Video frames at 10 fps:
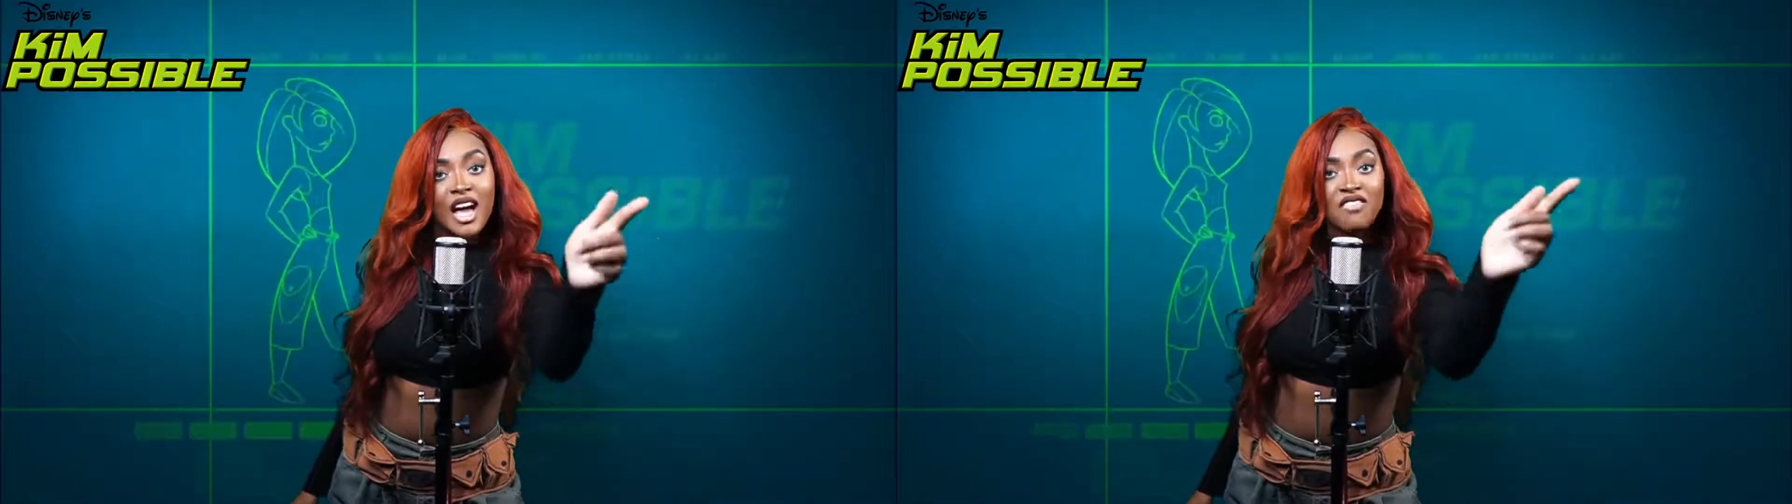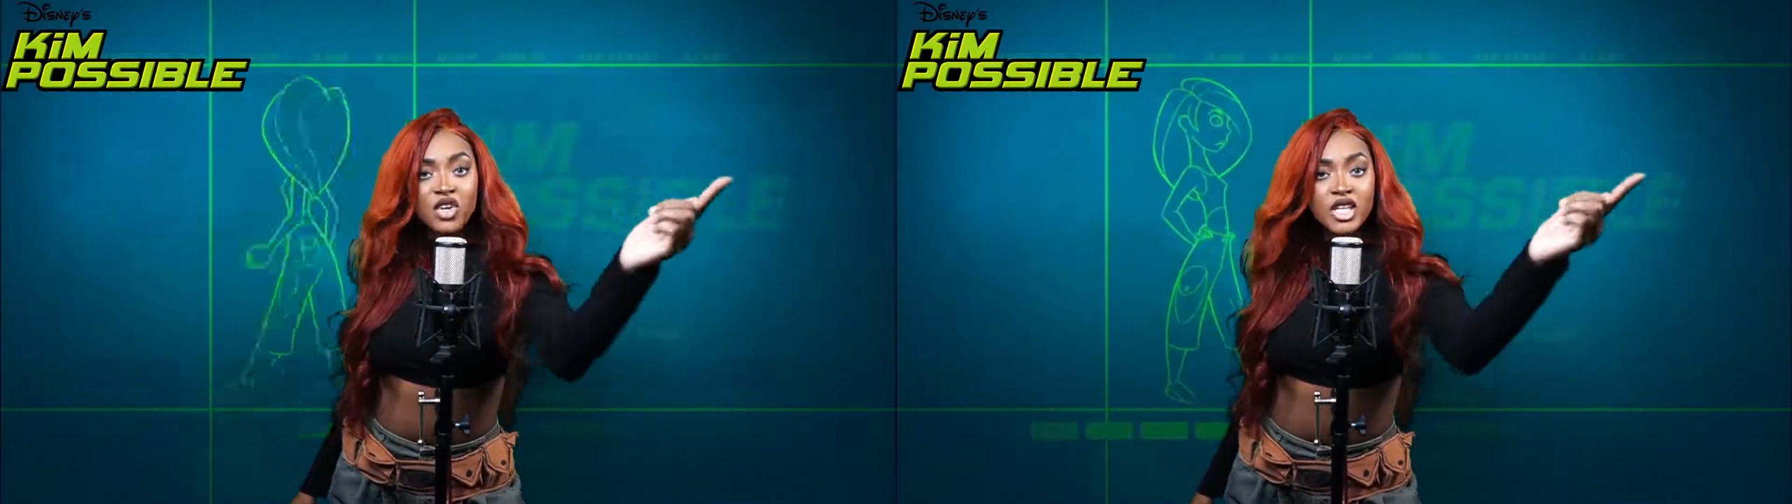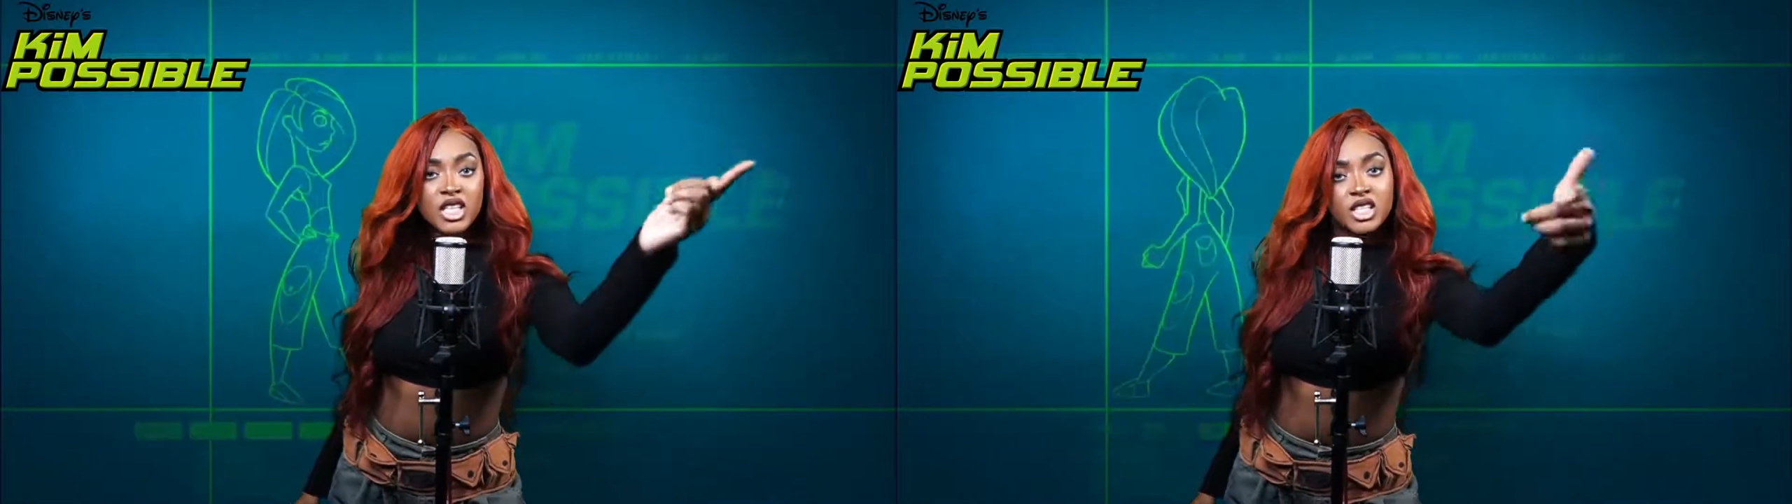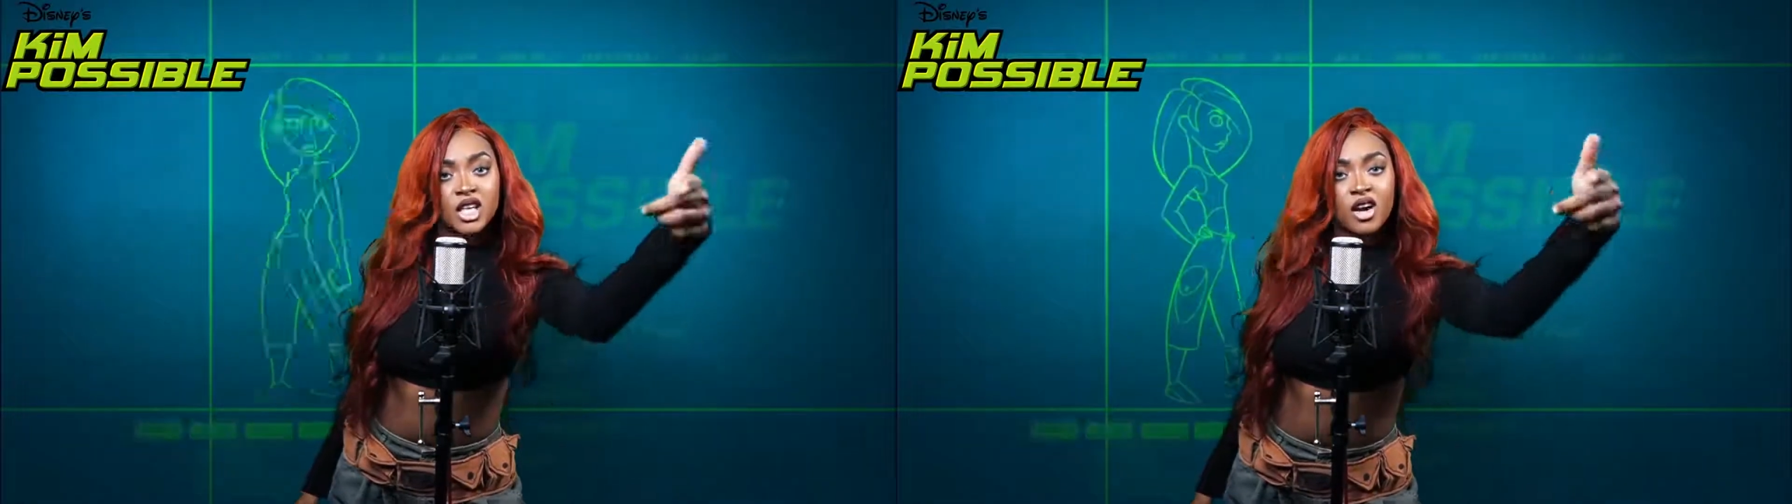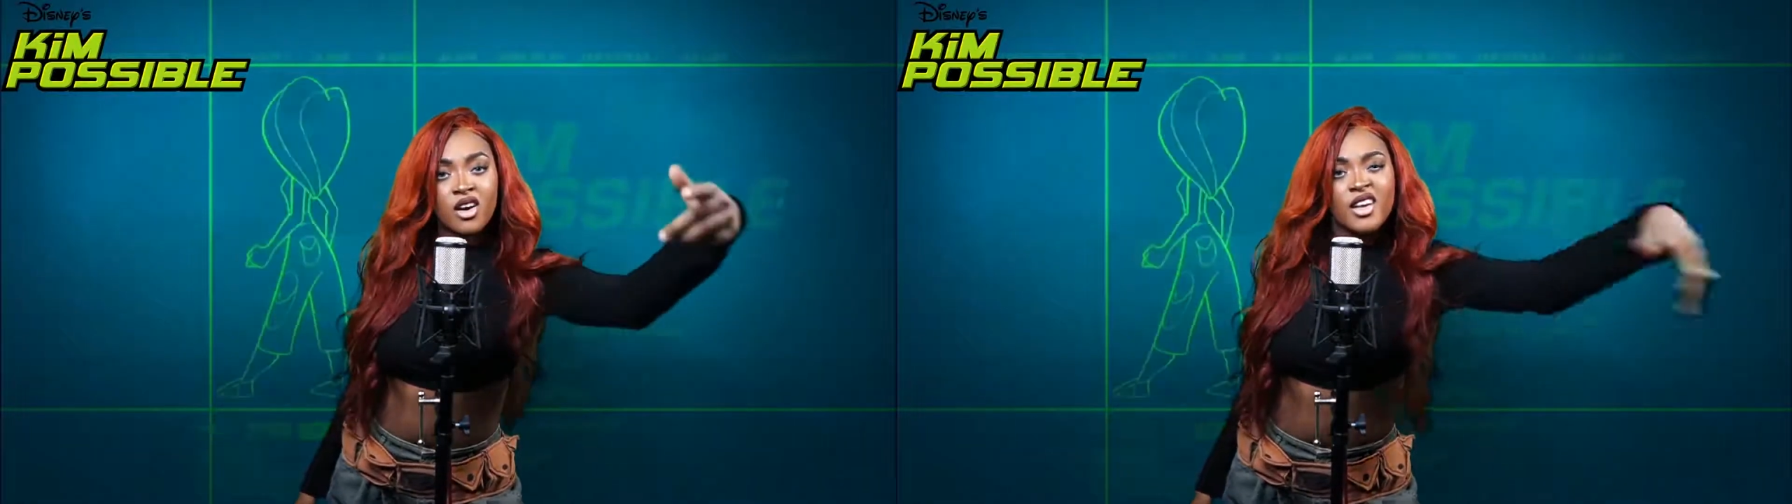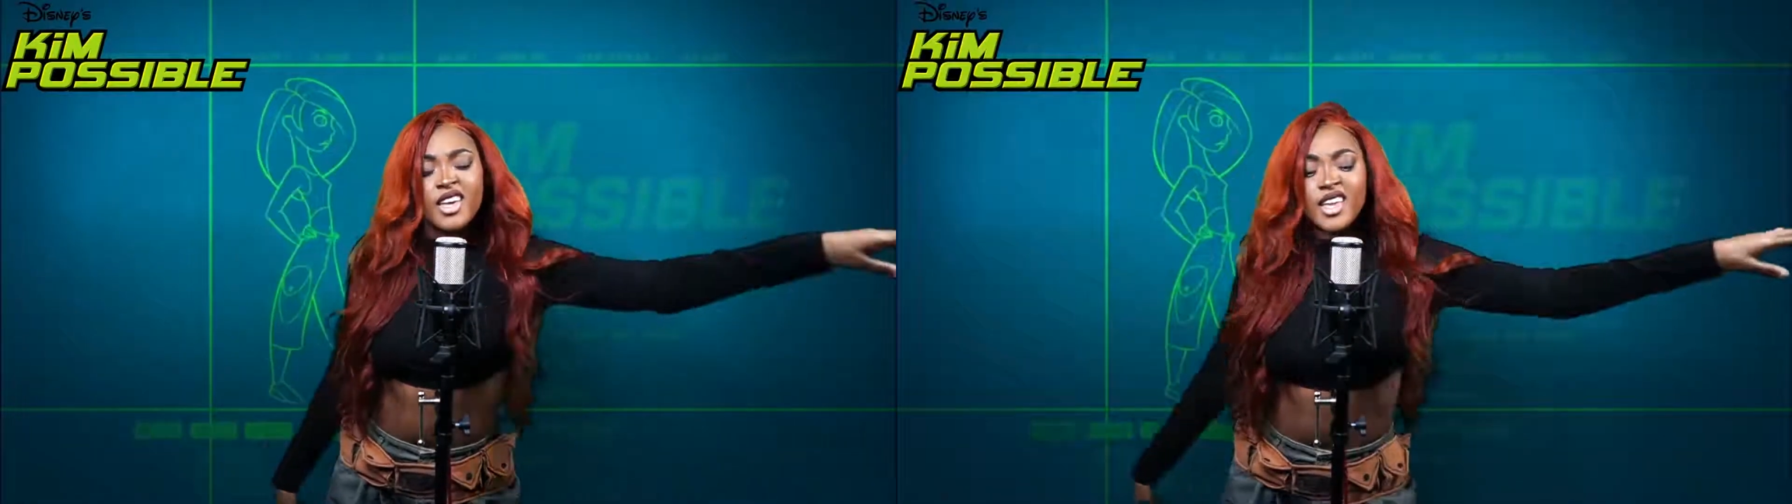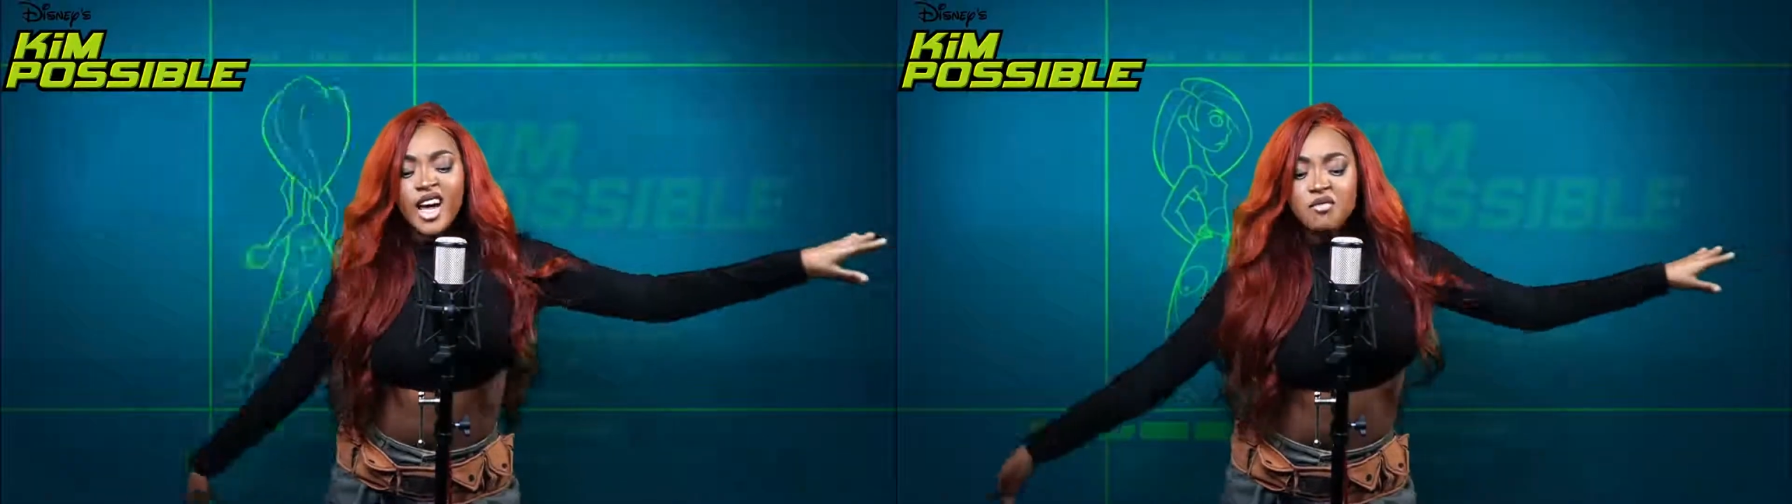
average girl